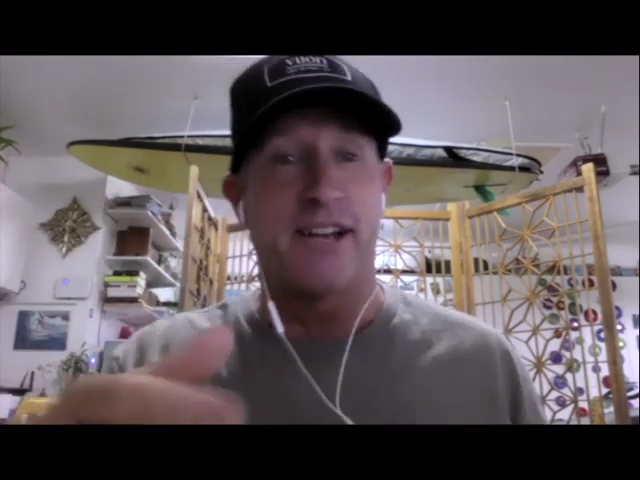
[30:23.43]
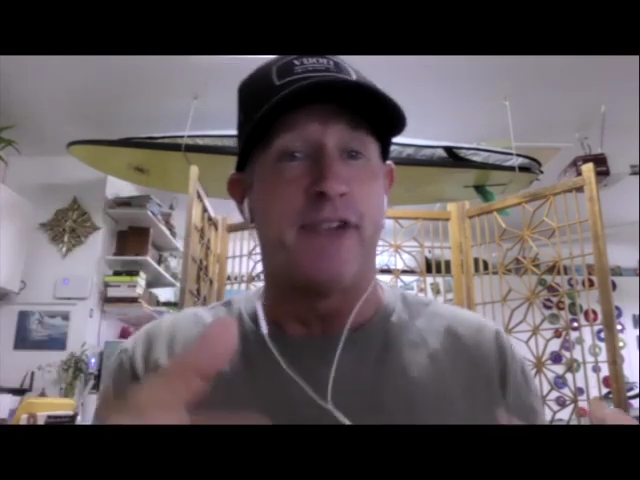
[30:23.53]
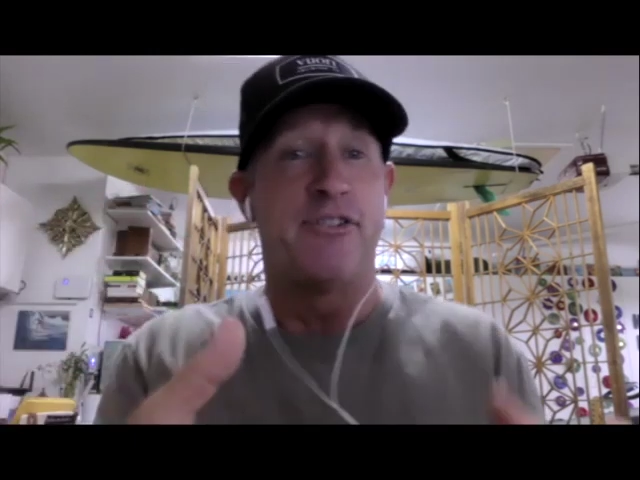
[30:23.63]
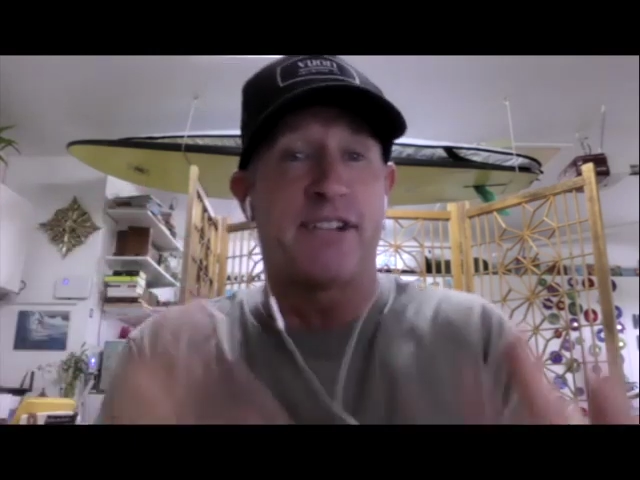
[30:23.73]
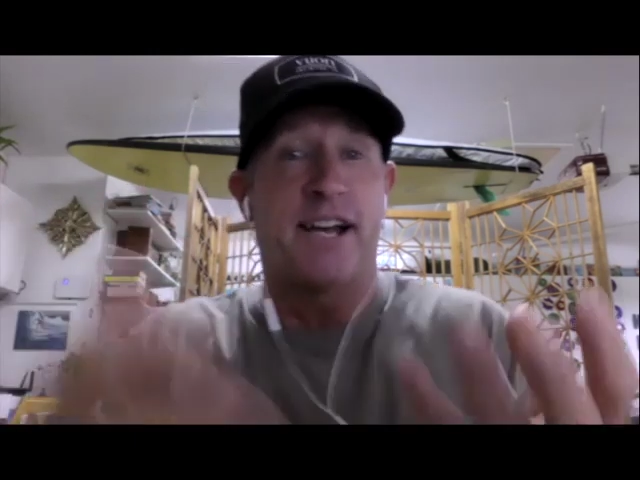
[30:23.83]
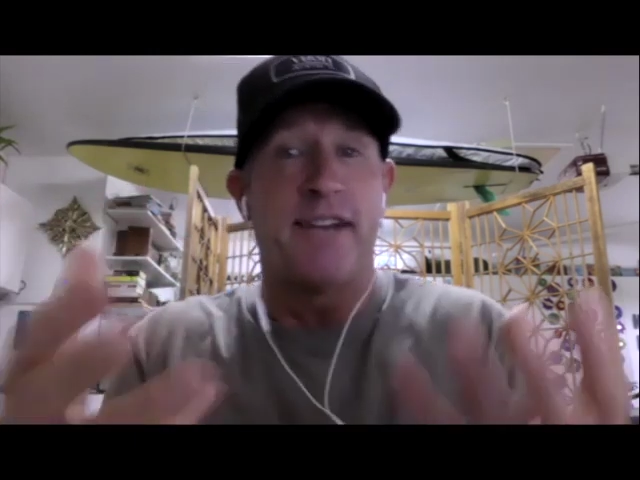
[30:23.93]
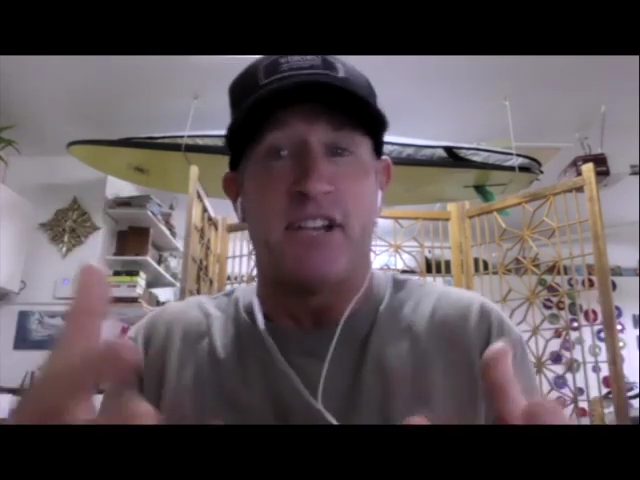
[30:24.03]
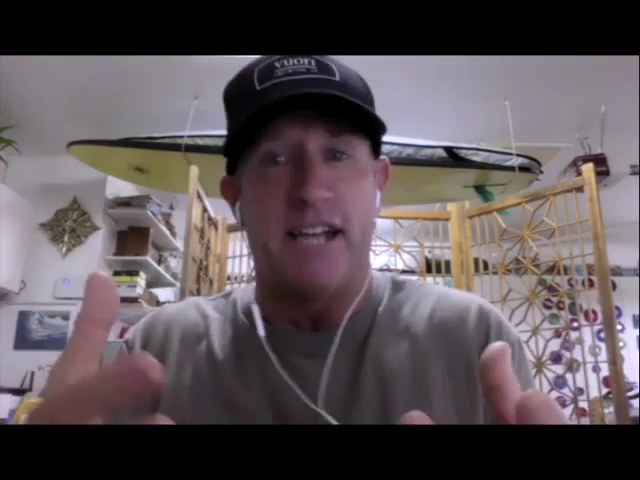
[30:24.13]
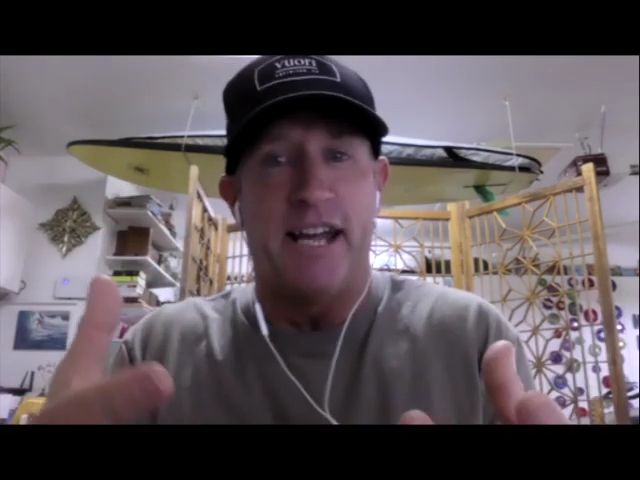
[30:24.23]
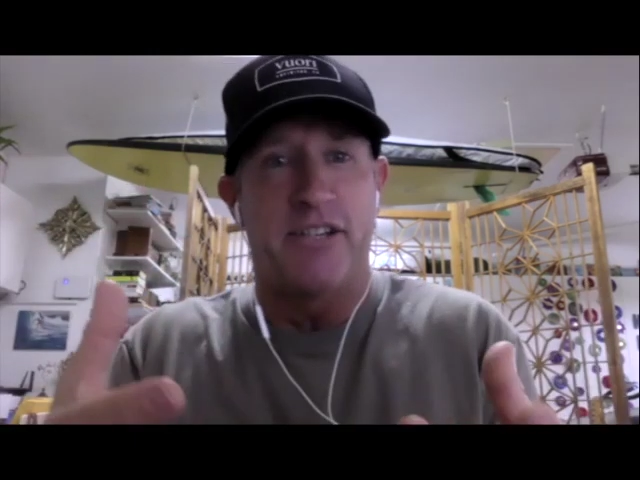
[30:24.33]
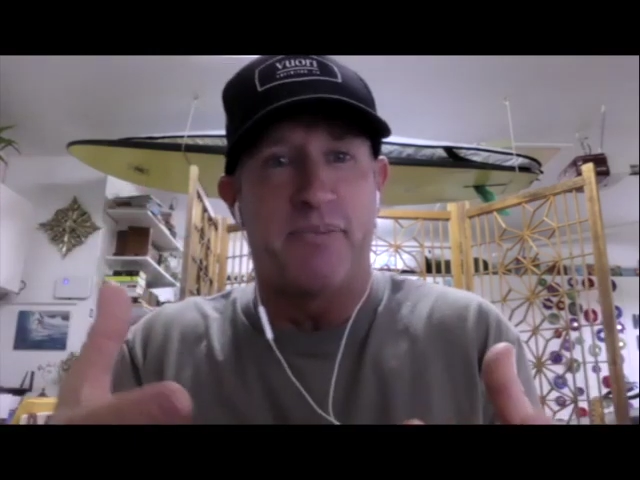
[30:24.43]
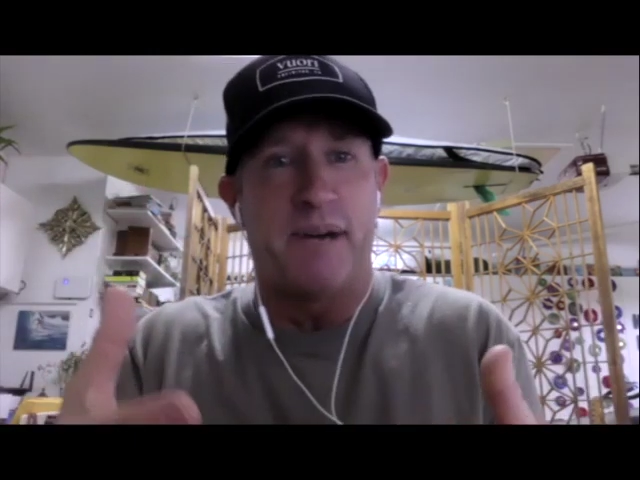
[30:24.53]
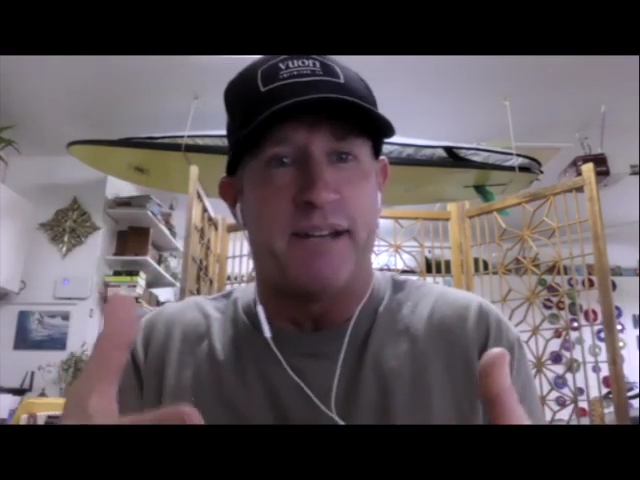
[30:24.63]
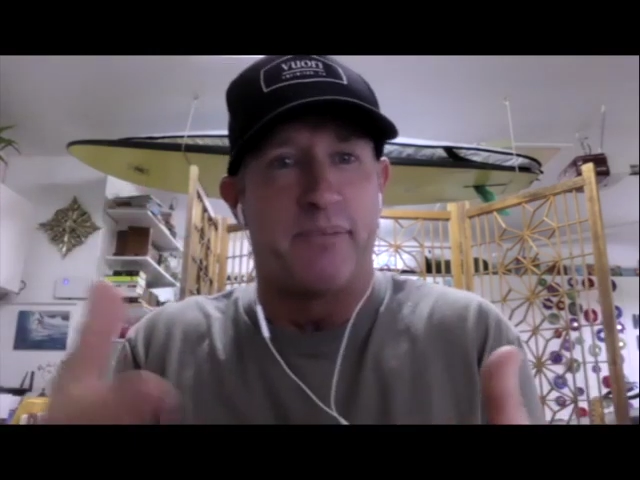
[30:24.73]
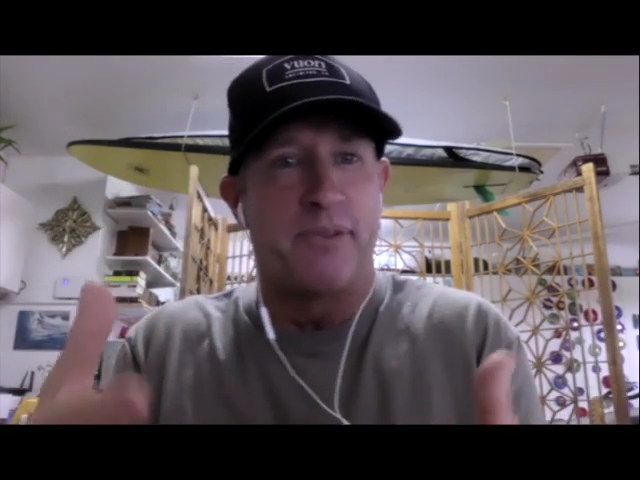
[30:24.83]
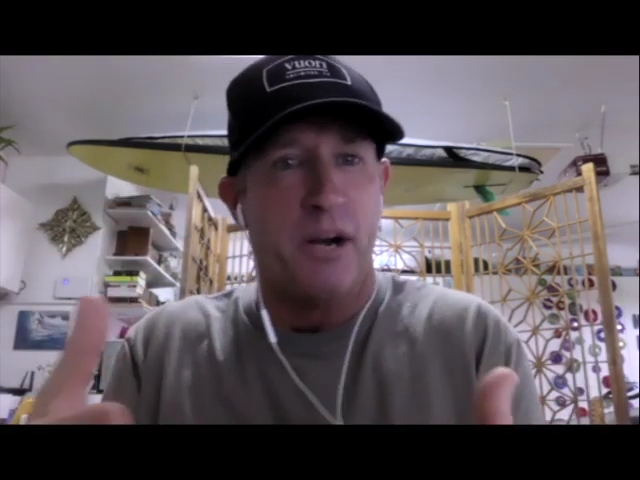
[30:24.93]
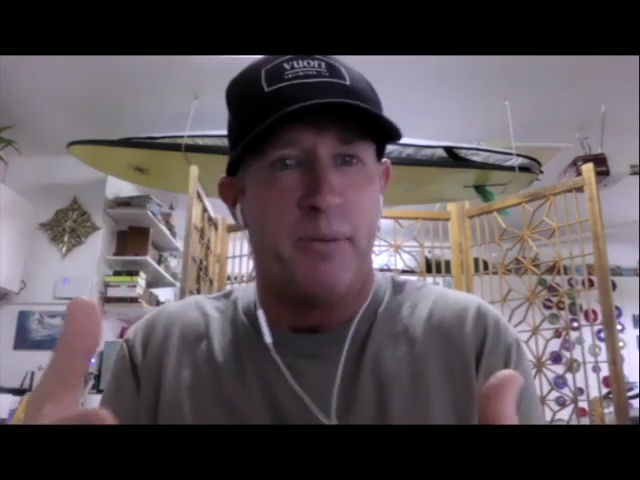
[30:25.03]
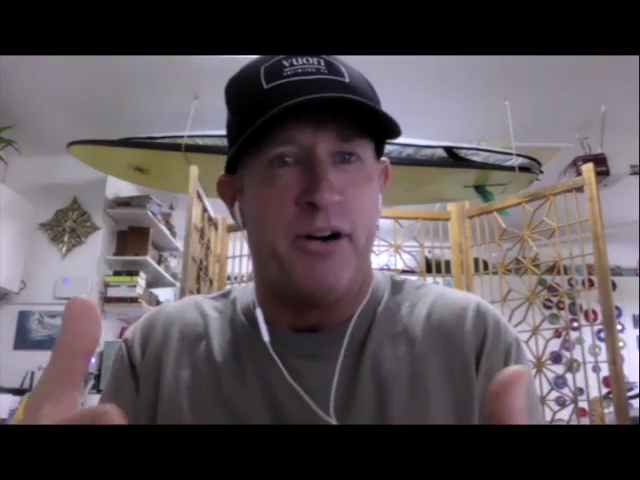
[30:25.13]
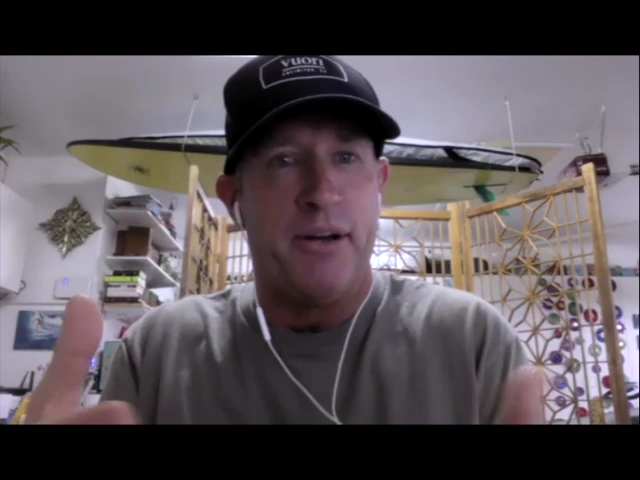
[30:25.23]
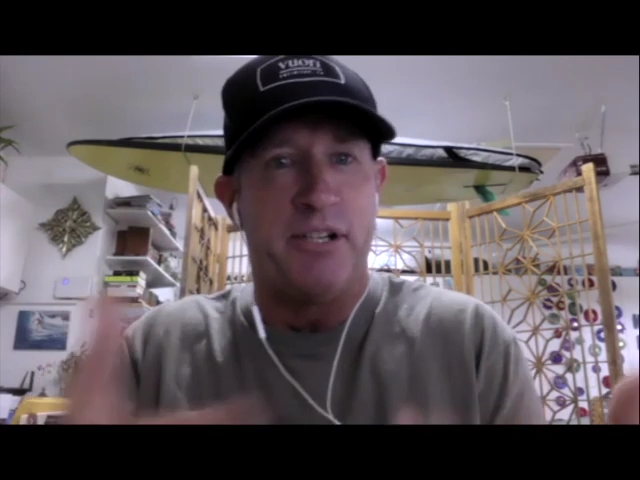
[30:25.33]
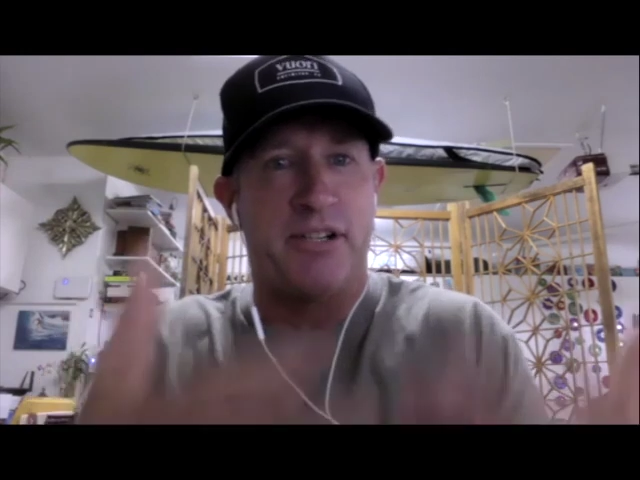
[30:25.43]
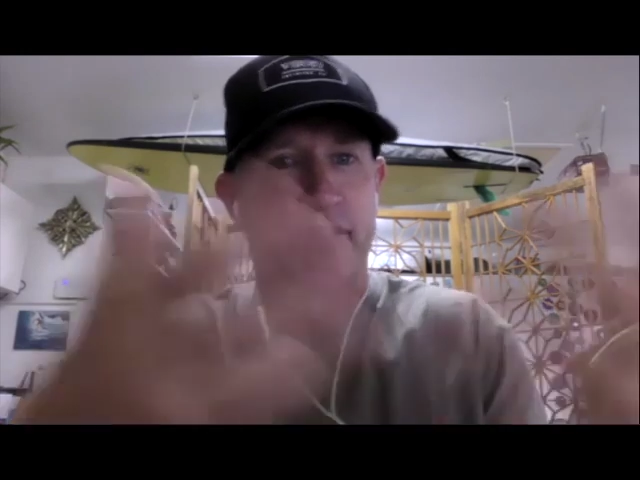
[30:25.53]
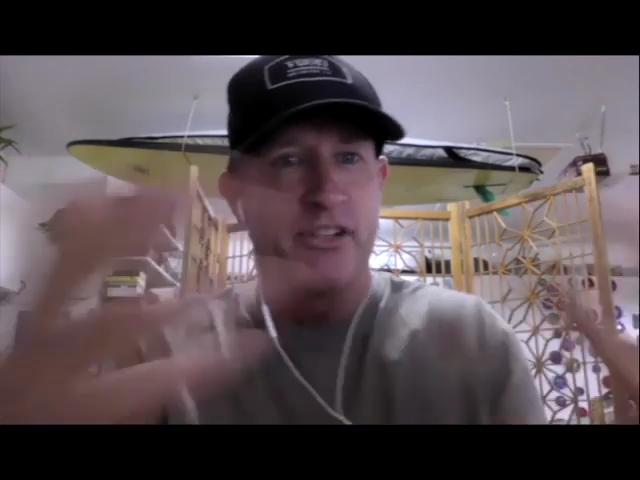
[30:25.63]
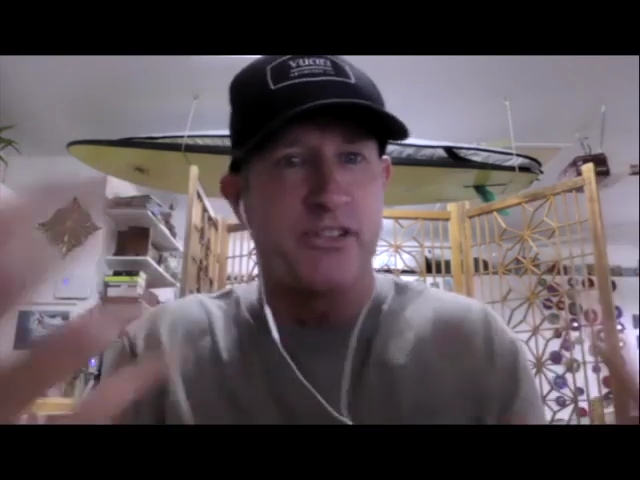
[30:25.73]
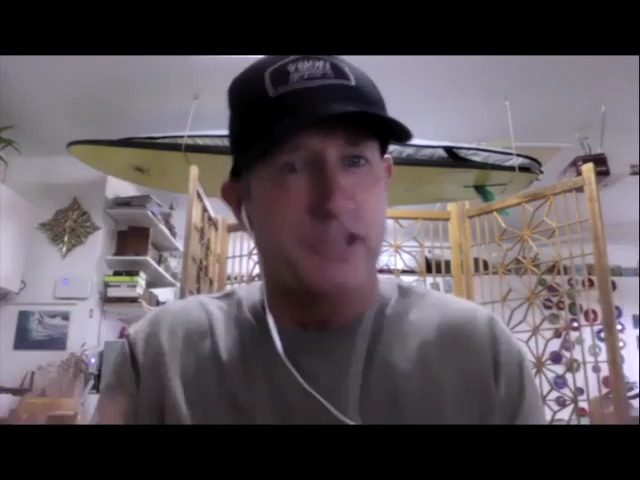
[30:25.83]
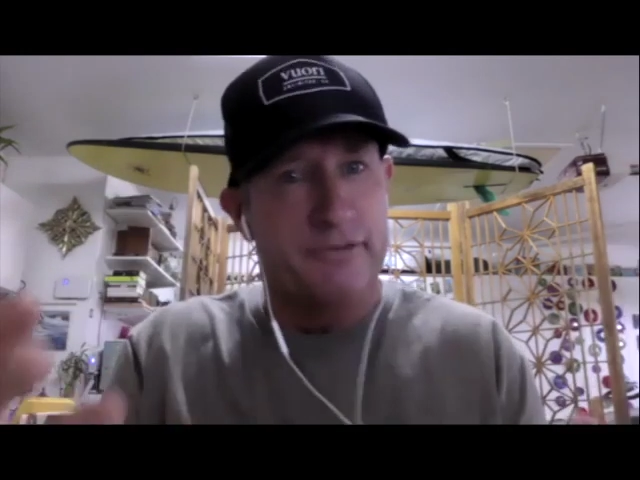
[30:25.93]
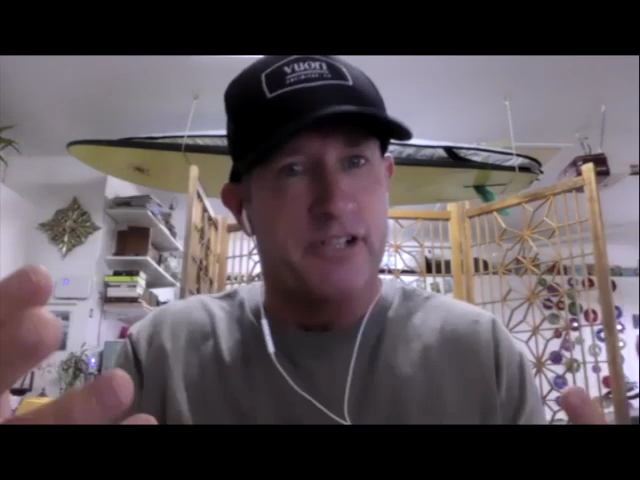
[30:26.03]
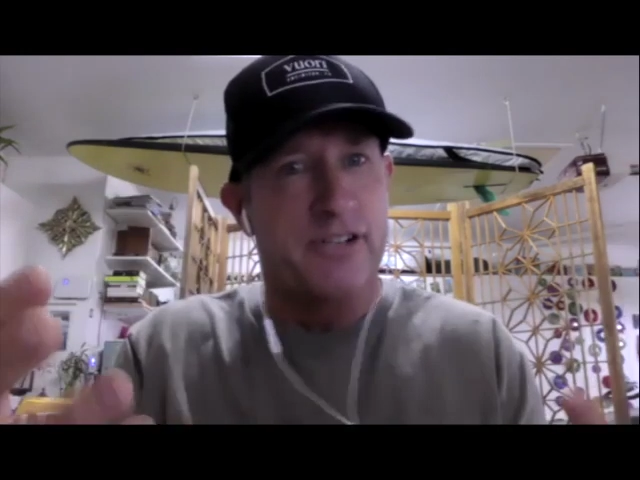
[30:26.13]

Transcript: I was kind of engaged by their promo image of the surfers.